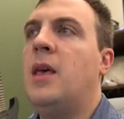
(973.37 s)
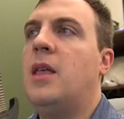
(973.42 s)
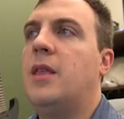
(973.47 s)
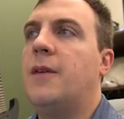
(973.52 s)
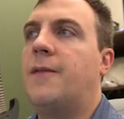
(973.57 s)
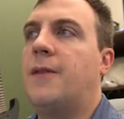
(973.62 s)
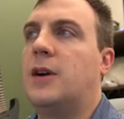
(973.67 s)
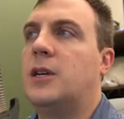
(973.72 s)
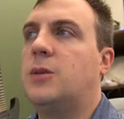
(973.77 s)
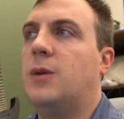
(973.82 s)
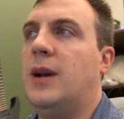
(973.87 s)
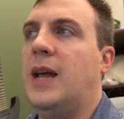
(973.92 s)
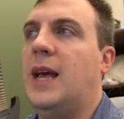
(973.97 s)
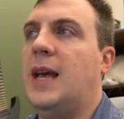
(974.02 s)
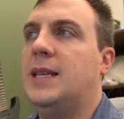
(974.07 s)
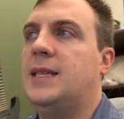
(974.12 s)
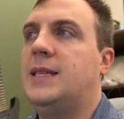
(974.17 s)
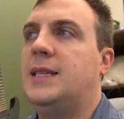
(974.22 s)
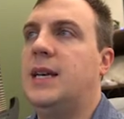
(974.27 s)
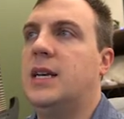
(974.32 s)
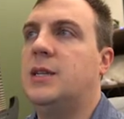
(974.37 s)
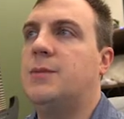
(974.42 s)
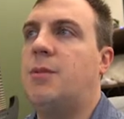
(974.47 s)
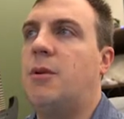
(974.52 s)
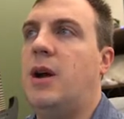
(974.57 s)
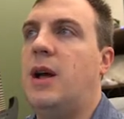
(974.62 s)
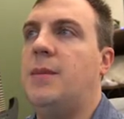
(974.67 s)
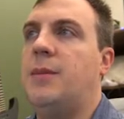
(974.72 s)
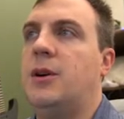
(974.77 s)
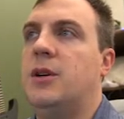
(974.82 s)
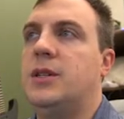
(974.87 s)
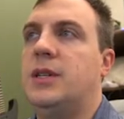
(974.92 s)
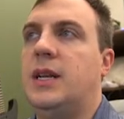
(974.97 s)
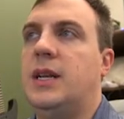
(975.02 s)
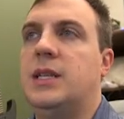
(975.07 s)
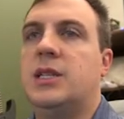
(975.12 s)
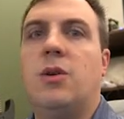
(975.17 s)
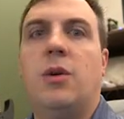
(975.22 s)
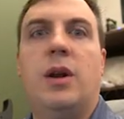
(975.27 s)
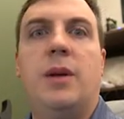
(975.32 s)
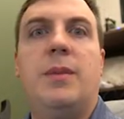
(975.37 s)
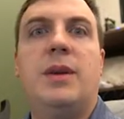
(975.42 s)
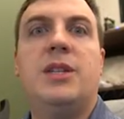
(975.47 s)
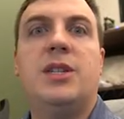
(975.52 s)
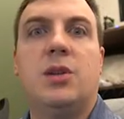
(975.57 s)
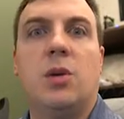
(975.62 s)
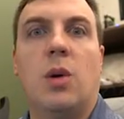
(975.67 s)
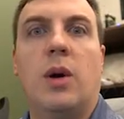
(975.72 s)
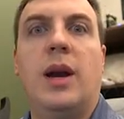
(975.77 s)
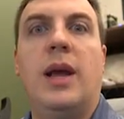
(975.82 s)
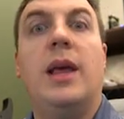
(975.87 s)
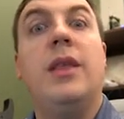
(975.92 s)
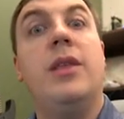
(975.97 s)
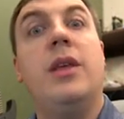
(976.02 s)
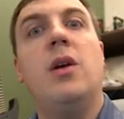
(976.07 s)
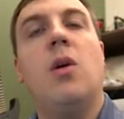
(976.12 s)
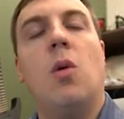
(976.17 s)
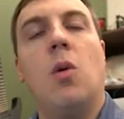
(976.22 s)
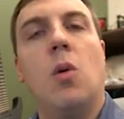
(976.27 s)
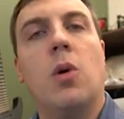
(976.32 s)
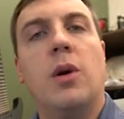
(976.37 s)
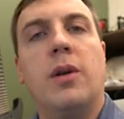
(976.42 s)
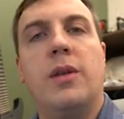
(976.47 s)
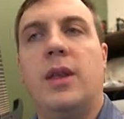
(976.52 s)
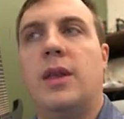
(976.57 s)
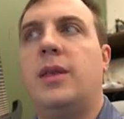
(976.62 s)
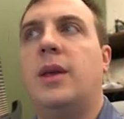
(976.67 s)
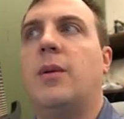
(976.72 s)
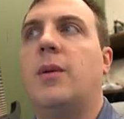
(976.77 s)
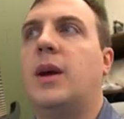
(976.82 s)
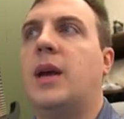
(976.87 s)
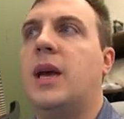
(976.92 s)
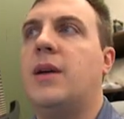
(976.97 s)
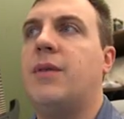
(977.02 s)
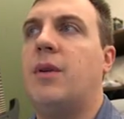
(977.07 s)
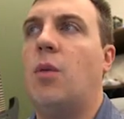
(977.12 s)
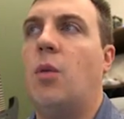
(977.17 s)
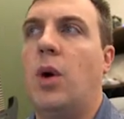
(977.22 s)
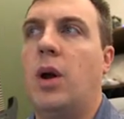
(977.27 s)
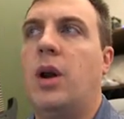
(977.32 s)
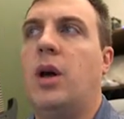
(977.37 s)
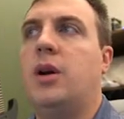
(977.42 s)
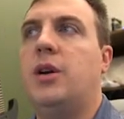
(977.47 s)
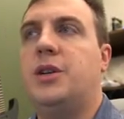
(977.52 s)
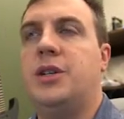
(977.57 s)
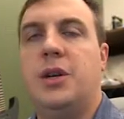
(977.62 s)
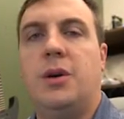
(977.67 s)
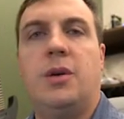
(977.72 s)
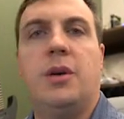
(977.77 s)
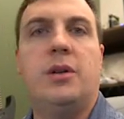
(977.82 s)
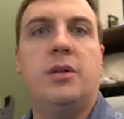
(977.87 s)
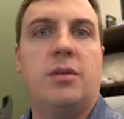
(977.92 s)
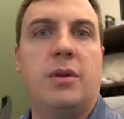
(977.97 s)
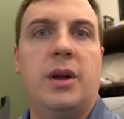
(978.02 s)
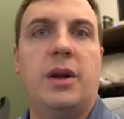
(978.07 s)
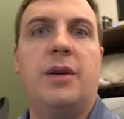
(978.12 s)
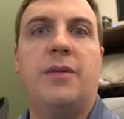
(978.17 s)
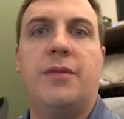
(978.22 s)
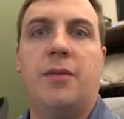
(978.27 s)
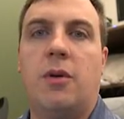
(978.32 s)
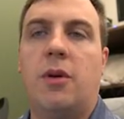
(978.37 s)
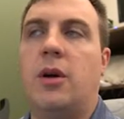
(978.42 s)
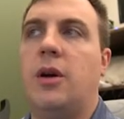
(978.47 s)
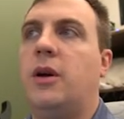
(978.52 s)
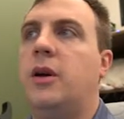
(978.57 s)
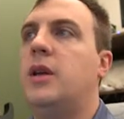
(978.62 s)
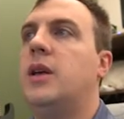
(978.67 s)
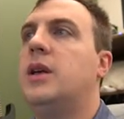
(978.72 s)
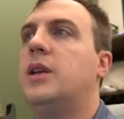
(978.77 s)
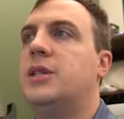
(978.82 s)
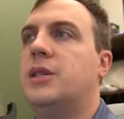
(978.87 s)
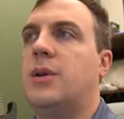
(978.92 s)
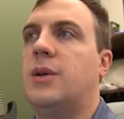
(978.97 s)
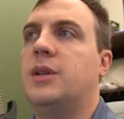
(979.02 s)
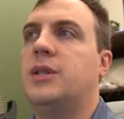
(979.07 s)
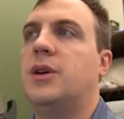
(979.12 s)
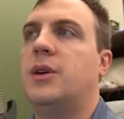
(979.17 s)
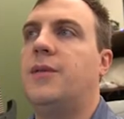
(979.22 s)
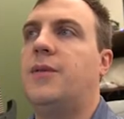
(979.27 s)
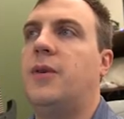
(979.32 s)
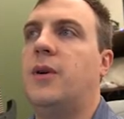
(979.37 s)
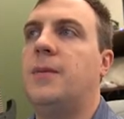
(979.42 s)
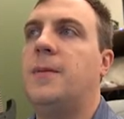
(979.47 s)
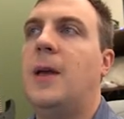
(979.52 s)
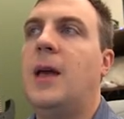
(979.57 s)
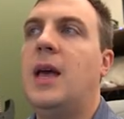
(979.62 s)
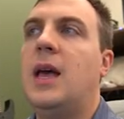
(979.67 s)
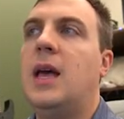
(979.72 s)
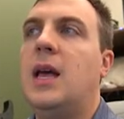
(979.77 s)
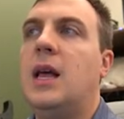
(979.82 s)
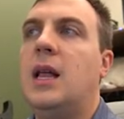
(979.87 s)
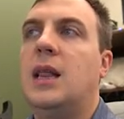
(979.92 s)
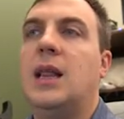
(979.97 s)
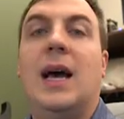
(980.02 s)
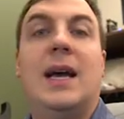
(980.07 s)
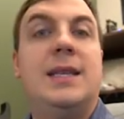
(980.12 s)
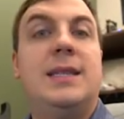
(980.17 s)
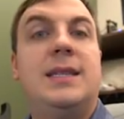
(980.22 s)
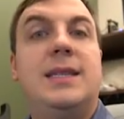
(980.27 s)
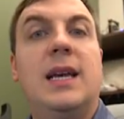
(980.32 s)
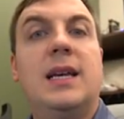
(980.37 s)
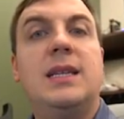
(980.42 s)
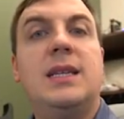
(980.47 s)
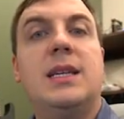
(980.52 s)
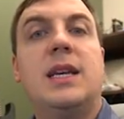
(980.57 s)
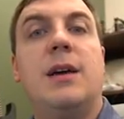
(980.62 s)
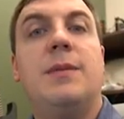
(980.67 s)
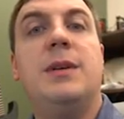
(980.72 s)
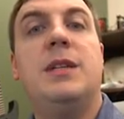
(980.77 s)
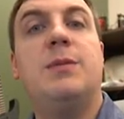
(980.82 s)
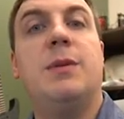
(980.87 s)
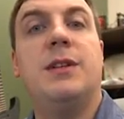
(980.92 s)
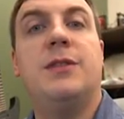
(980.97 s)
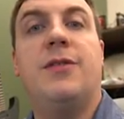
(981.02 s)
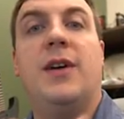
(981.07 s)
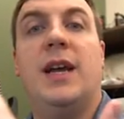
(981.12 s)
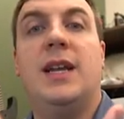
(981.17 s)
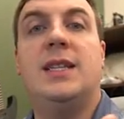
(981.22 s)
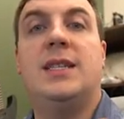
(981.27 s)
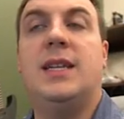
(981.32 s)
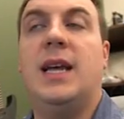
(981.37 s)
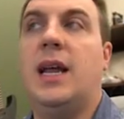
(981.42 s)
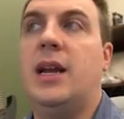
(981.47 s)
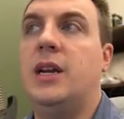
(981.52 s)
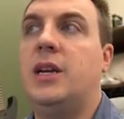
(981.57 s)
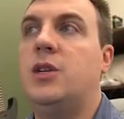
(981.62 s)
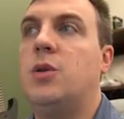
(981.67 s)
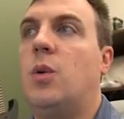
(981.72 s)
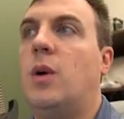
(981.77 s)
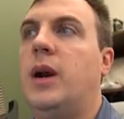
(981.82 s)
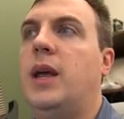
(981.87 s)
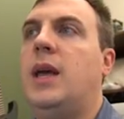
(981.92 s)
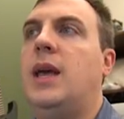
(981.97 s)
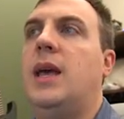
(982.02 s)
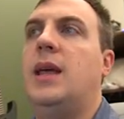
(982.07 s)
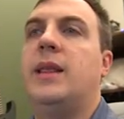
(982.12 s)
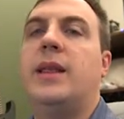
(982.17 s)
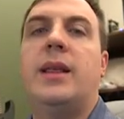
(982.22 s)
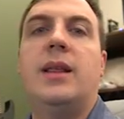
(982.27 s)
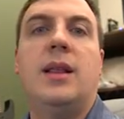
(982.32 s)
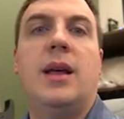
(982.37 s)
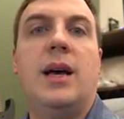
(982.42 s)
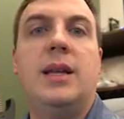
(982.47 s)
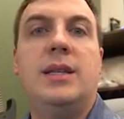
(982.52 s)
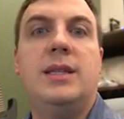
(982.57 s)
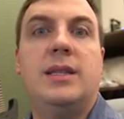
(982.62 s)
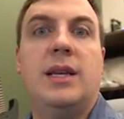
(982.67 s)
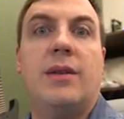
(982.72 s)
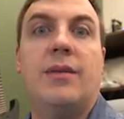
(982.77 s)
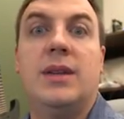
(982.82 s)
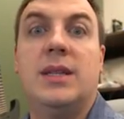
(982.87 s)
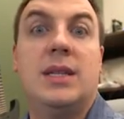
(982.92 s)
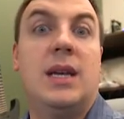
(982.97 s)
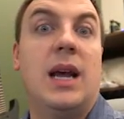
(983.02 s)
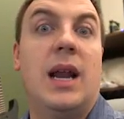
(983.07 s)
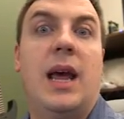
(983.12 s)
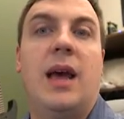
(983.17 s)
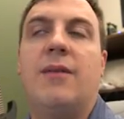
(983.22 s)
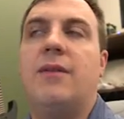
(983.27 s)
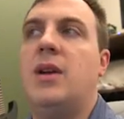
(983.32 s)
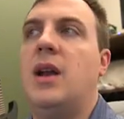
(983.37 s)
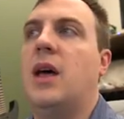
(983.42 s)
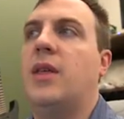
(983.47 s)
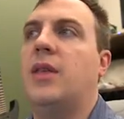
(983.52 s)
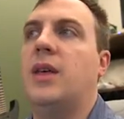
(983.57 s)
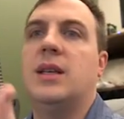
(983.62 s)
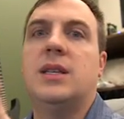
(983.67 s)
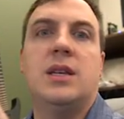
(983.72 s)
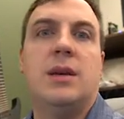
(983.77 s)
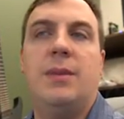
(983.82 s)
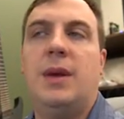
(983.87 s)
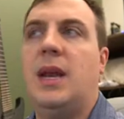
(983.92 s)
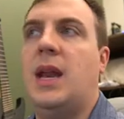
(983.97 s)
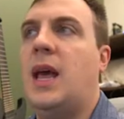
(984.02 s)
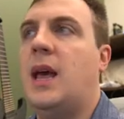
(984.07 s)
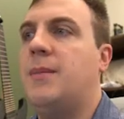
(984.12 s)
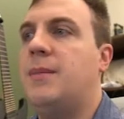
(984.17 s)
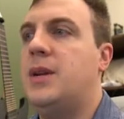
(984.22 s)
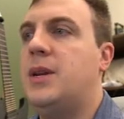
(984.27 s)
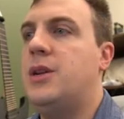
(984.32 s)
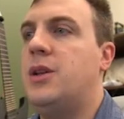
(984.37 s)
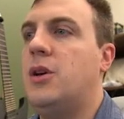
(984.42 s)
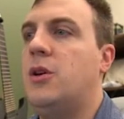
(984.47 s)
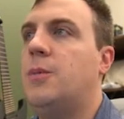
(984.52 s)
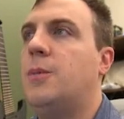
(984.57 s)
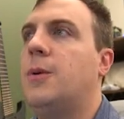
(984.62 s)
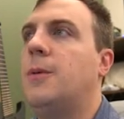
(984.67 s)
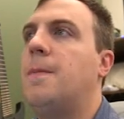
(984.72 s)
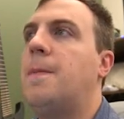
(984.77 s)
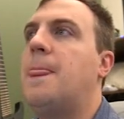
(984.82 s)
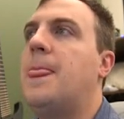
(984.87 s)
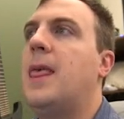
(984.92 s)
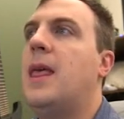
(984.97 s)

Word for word: The first one has six parameters, and it's going to be stored in the order that they were given, 100, 200, 300, 400, so on and so forth. Line 6 is going to be specified as 10 and 20, and then line 7 is going to have nothing. It's going to be an empty tuple.